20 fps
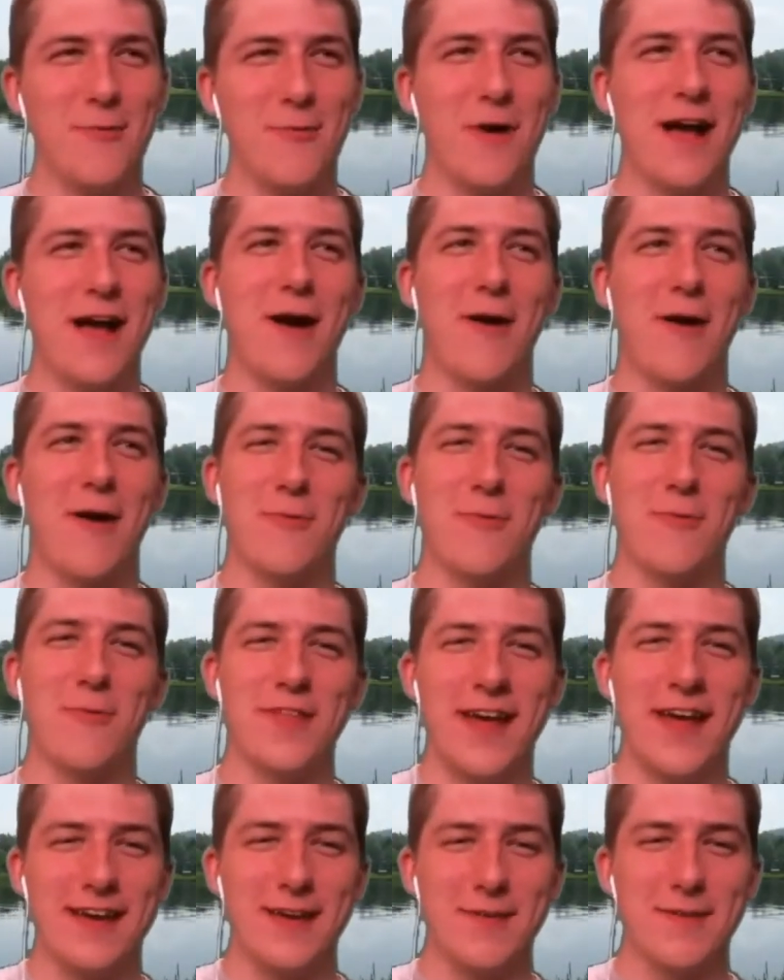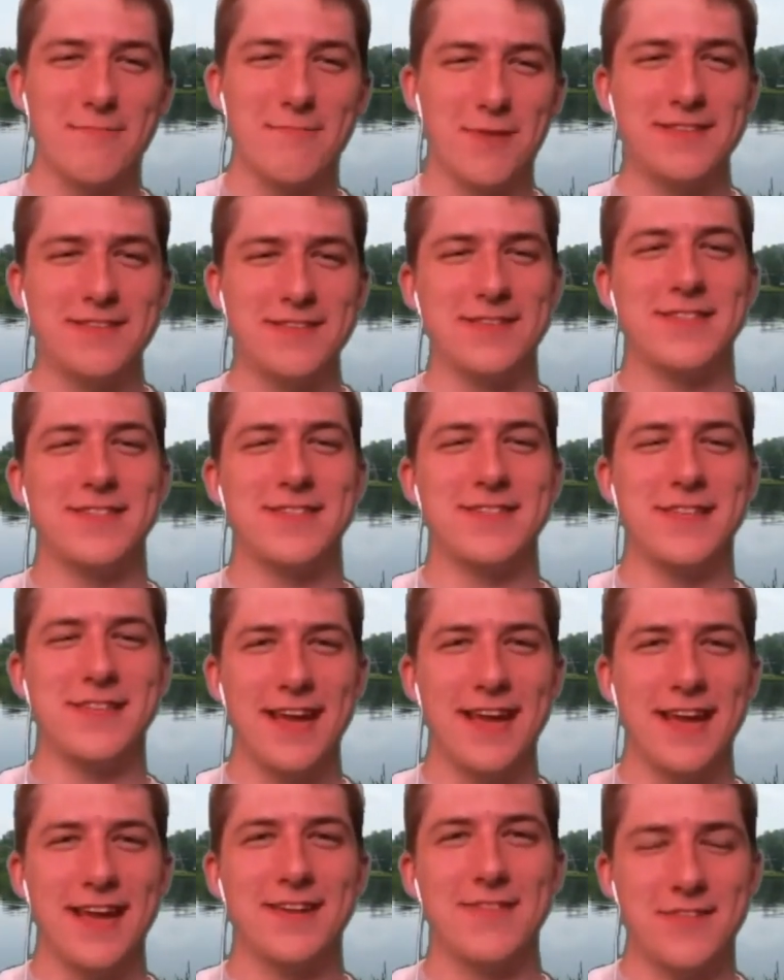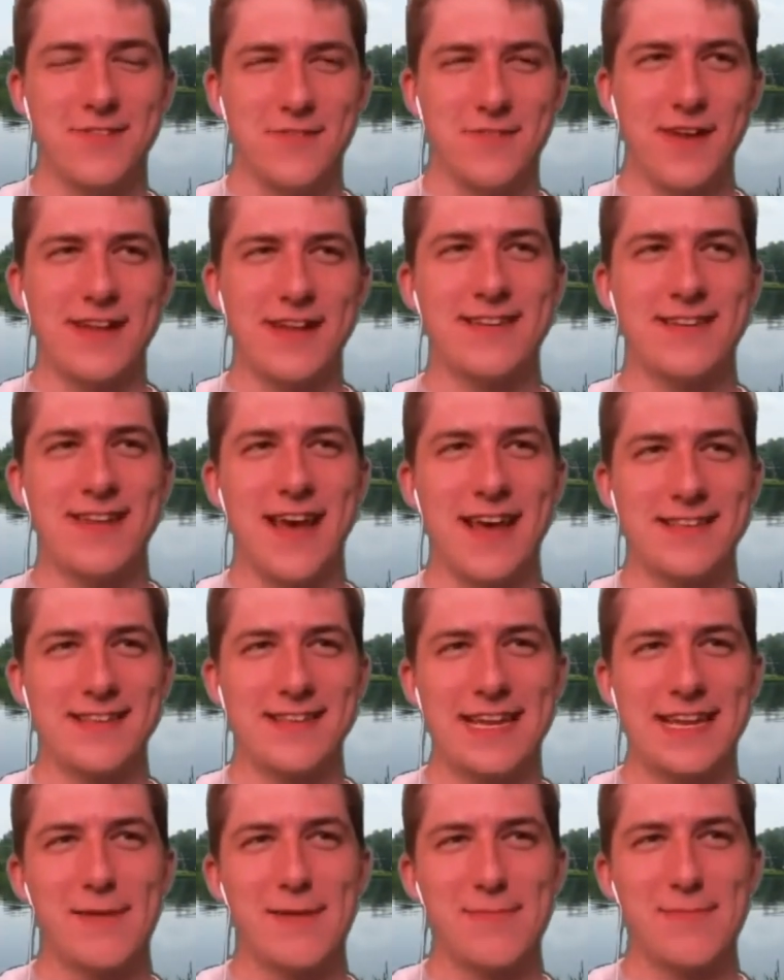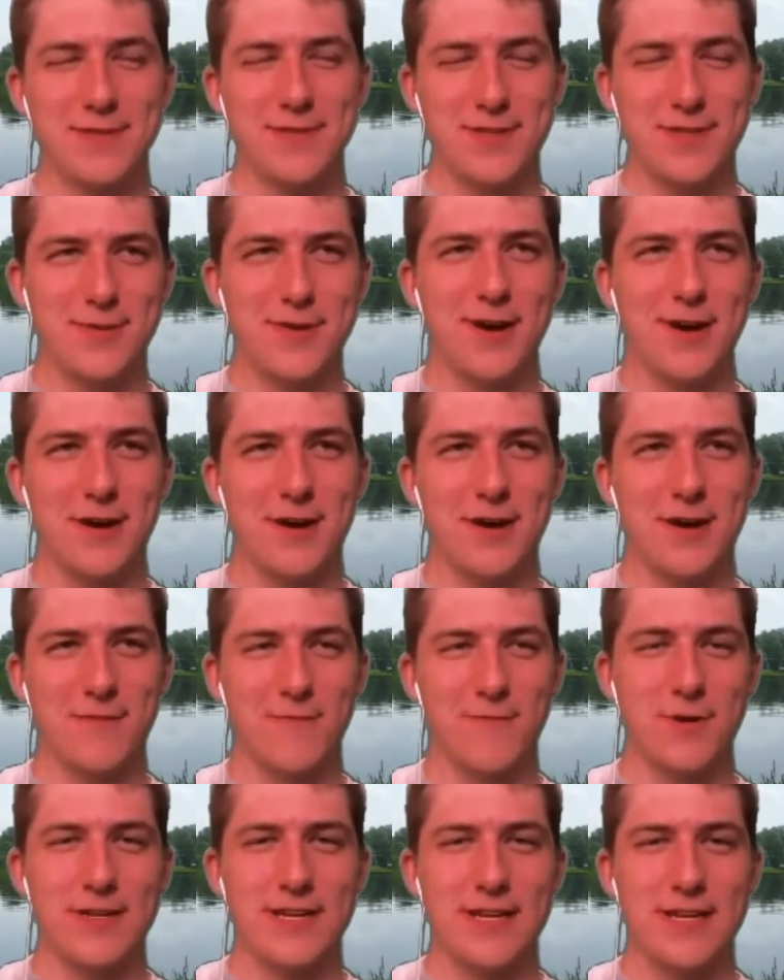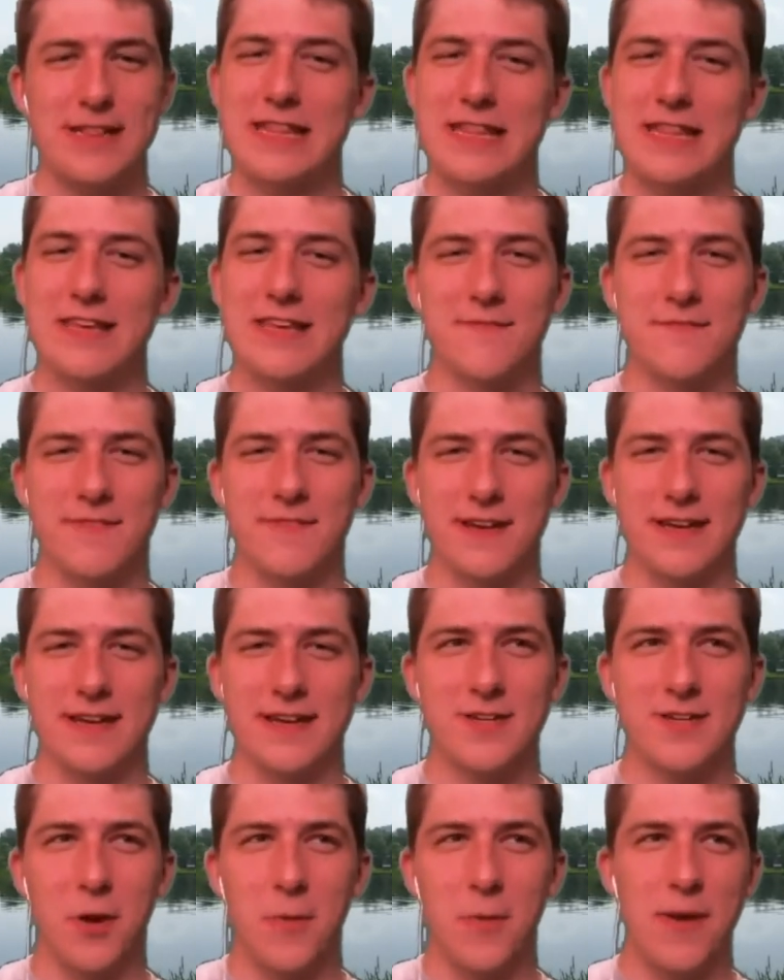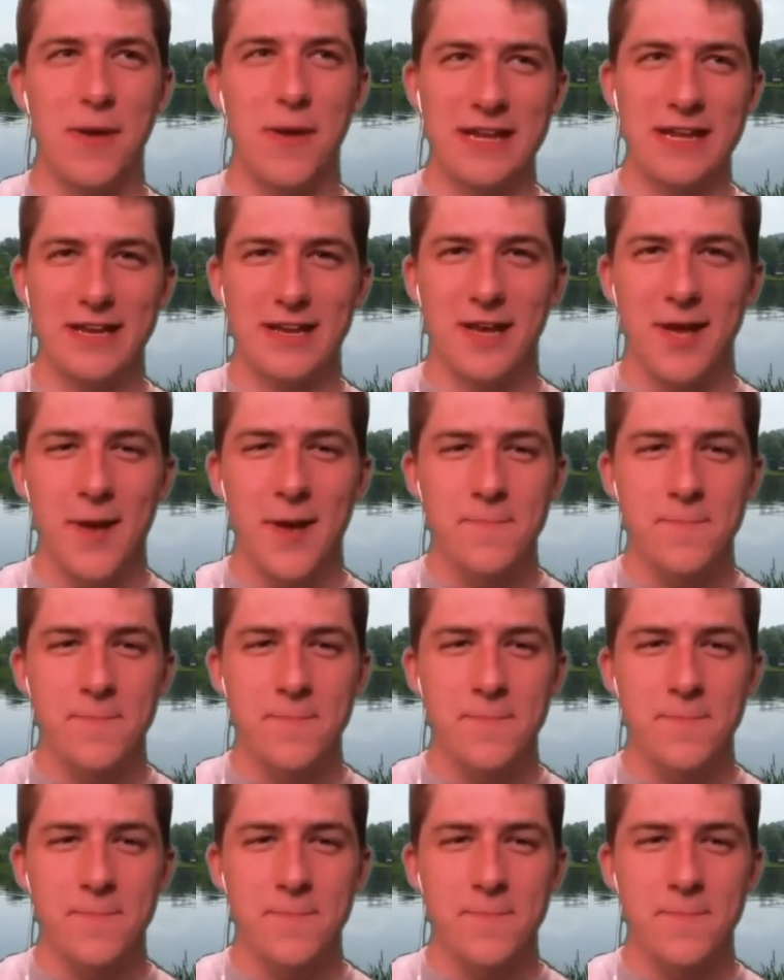Wow. Well, that uh, brings us to the end of this fantastic episode, our 14th of uh, Don't Panic.